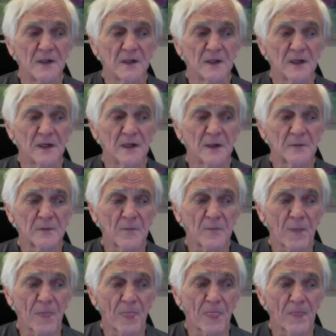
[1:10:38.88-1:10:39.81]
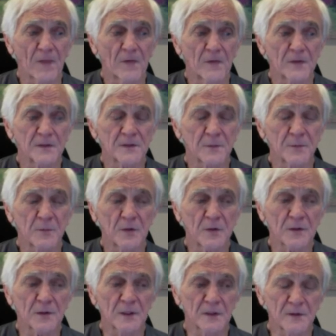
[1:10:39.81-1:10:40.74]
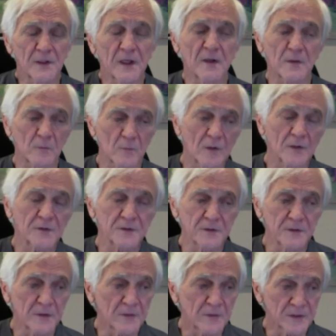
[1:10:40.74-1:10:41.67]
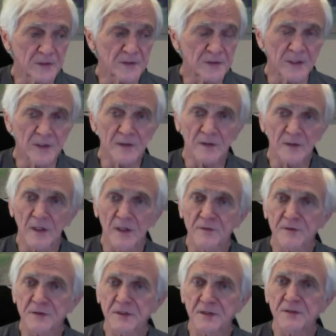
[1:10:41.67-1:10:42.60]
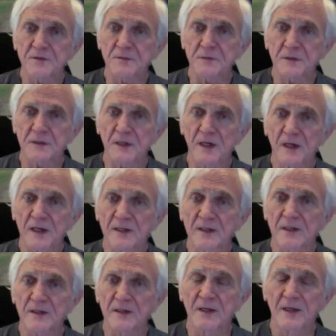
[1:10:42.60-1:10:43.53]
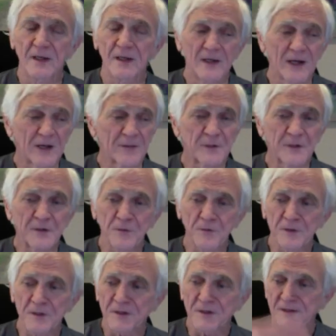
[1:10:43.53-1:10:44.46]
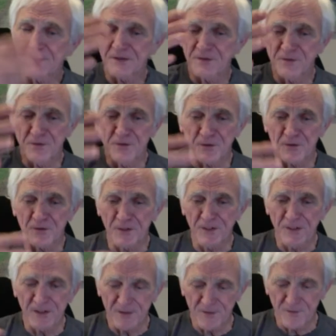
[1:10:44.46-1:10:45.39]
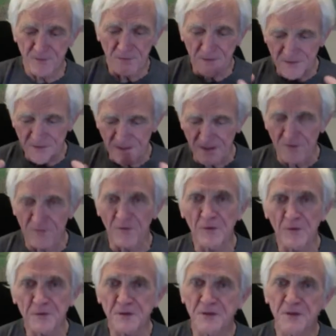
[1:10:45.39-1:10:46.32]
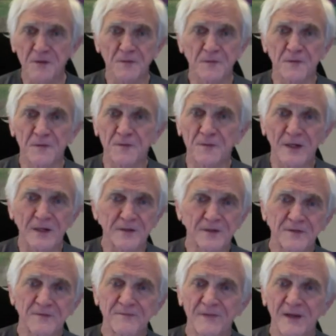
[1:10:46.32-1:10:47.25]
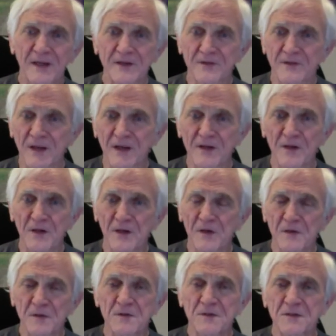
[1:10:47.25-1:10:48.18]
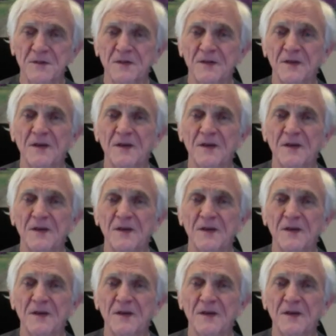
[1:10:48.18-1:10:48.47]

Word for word: Um, there's a book Neale Donald Walsch. You know this, uh, Conversations with God. And I, I've been doing uh, journaling and doing downloads, you know, for about eight, ten years.